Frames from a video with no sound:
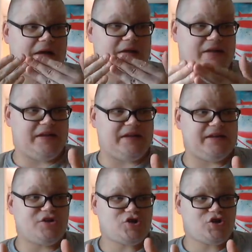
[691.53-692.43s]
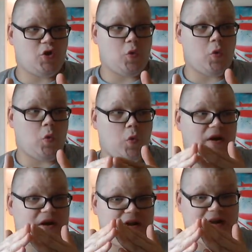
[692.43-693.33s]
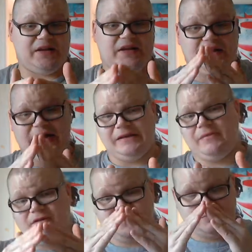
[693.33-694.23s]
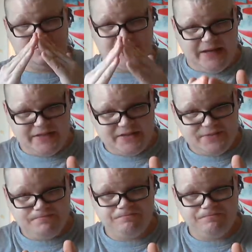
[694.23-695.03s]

They didn't show not a lot about the plot,